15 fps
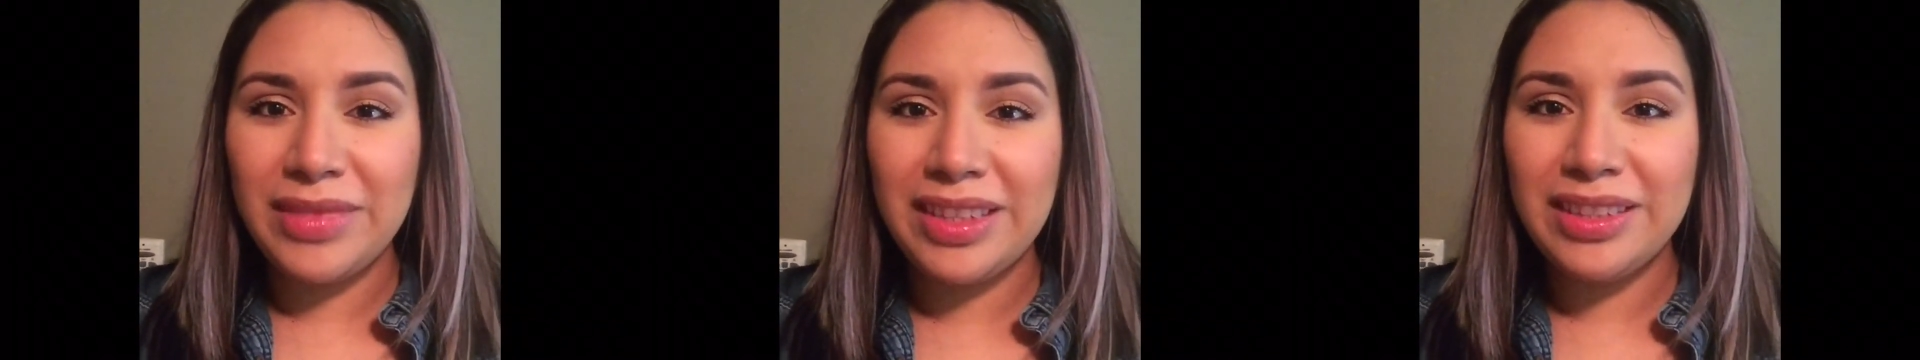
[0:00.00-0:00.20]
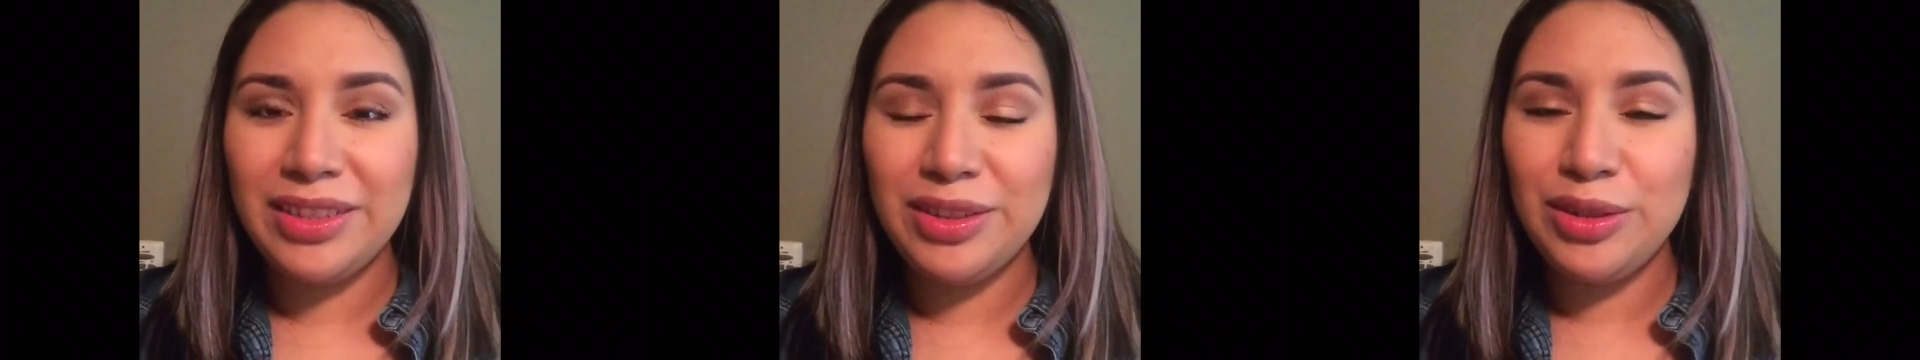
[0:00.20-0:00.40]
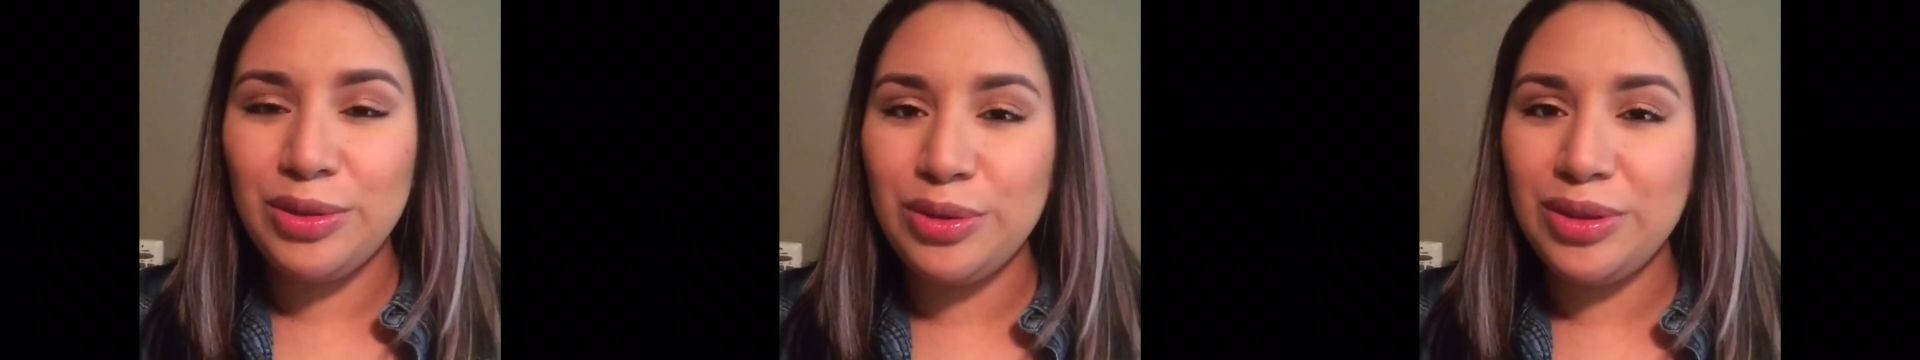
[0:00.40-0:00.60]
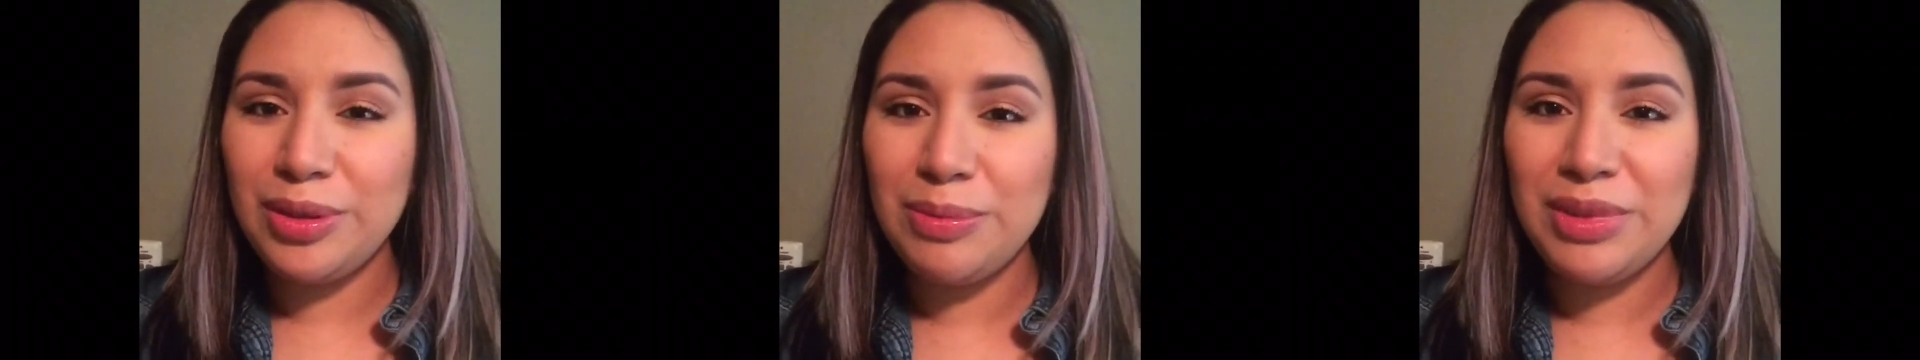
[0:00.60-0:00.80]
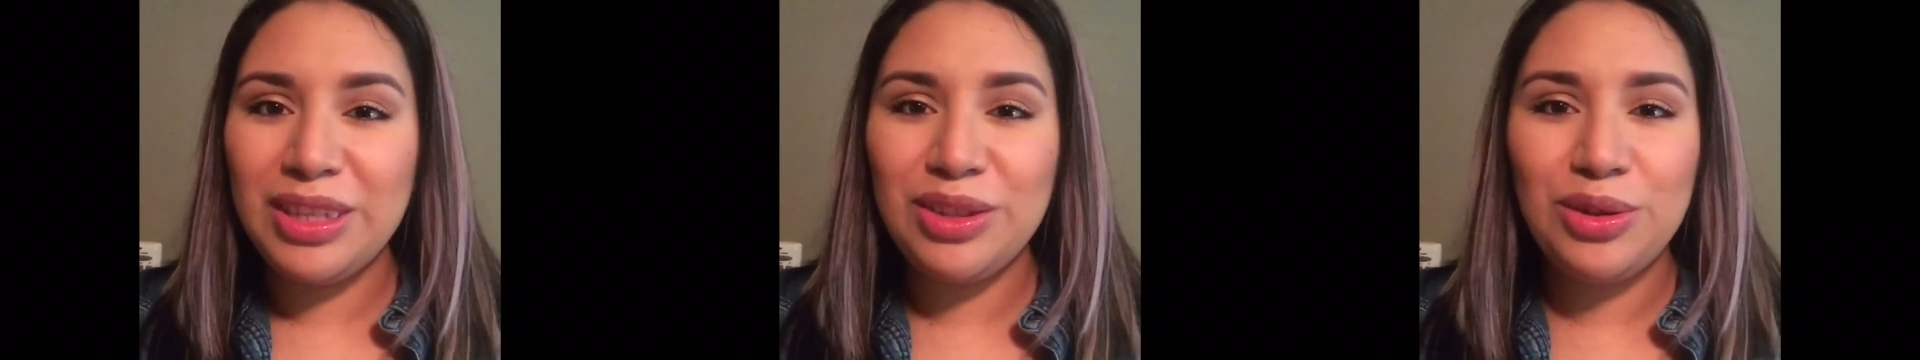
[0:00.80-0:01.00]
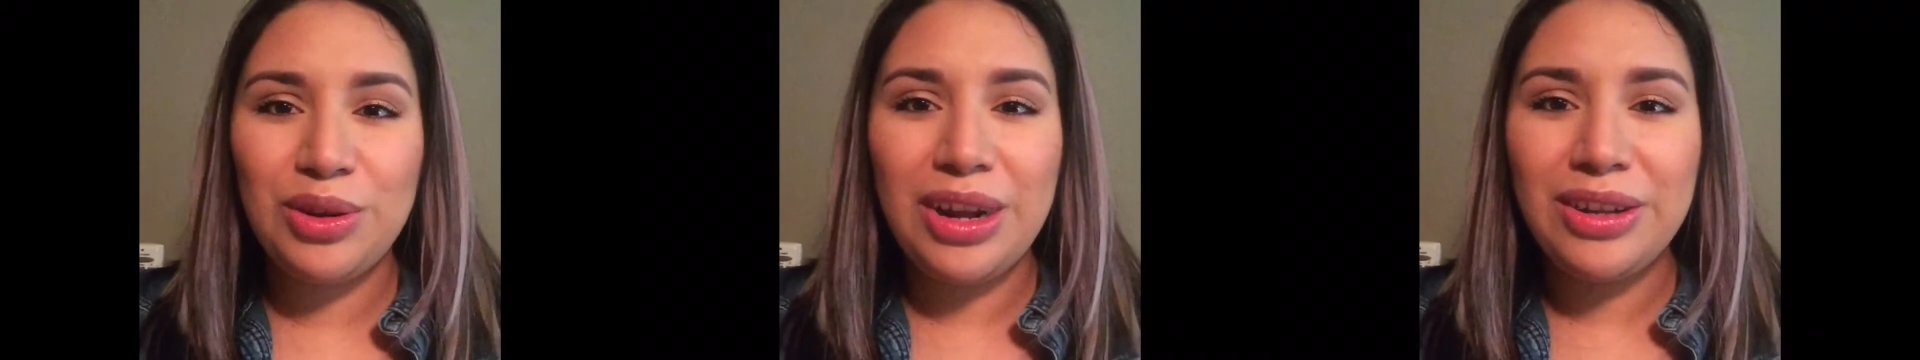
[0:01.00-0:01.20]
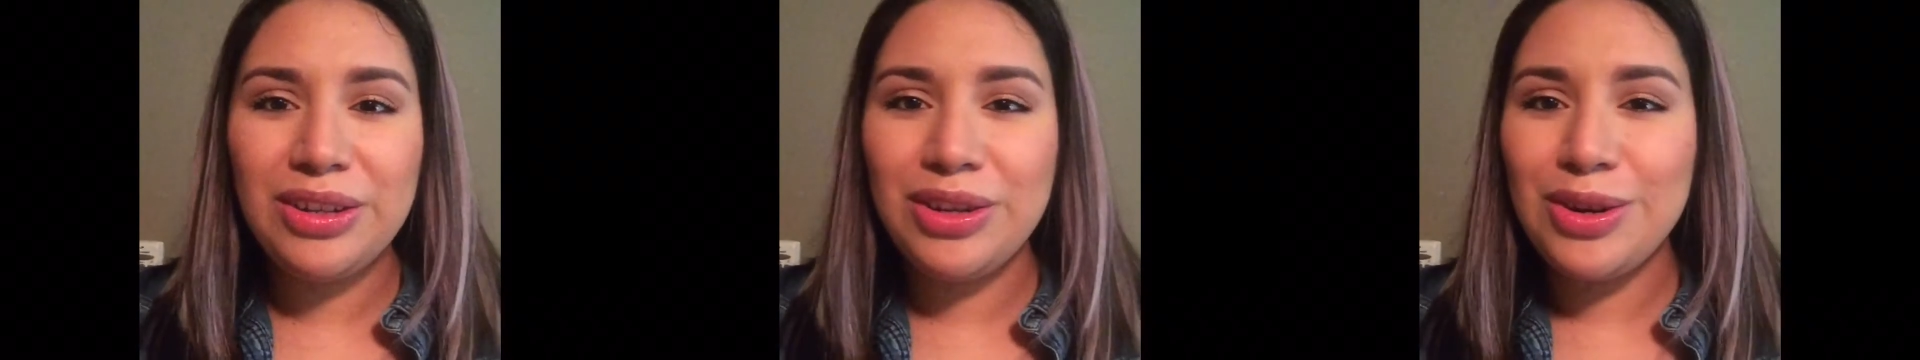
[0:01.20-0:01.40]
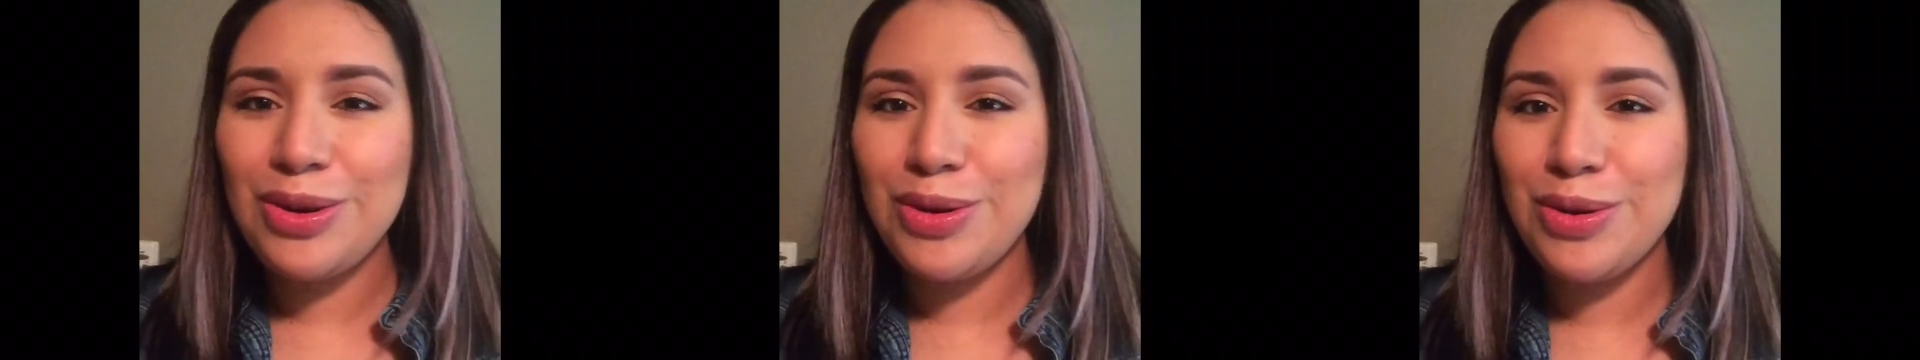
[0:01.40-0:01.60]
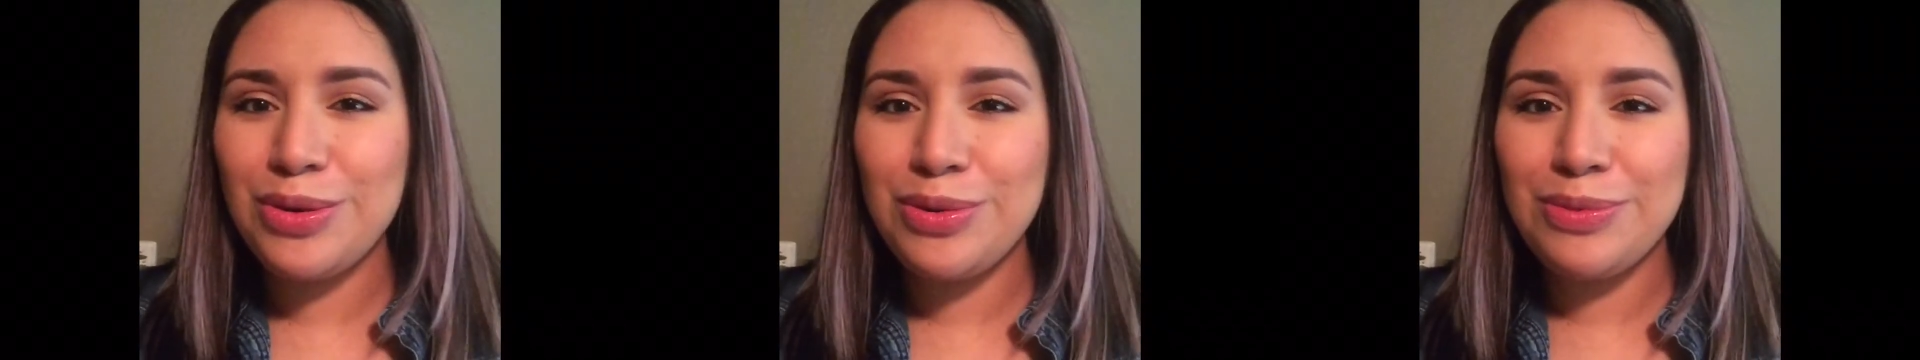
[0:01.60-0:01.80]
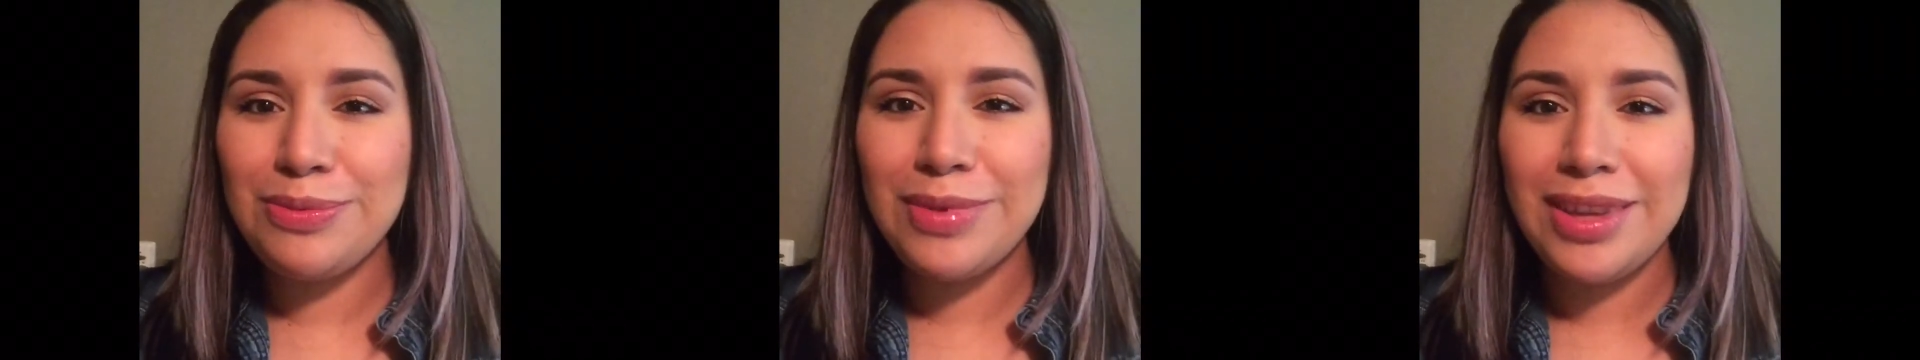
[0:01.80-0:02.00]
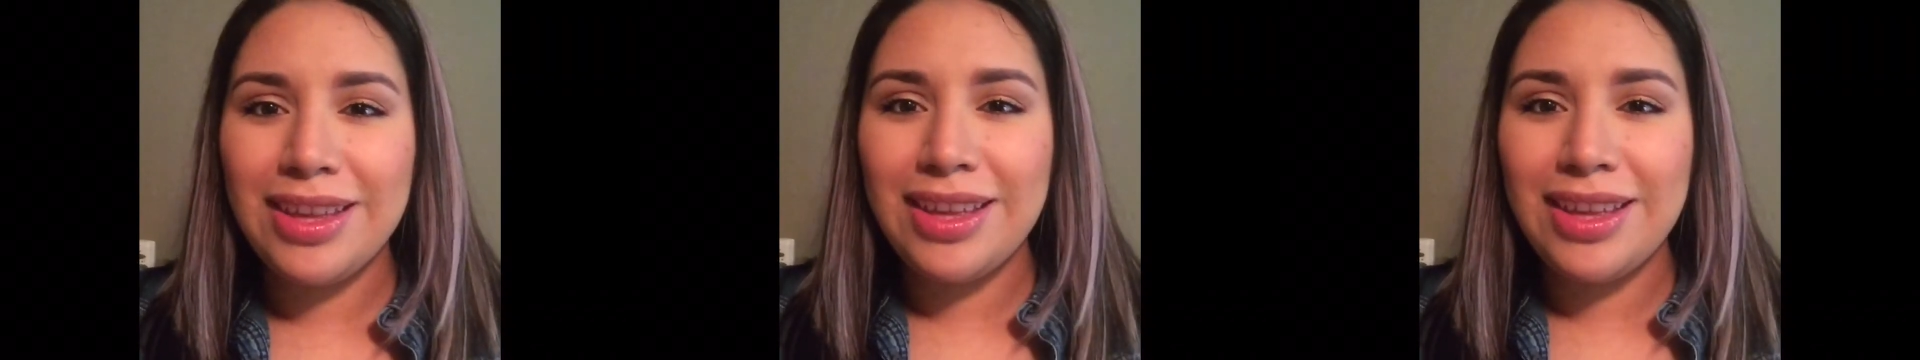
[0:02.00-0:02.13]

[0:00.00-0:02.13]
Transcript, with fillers: to do something throughout your home.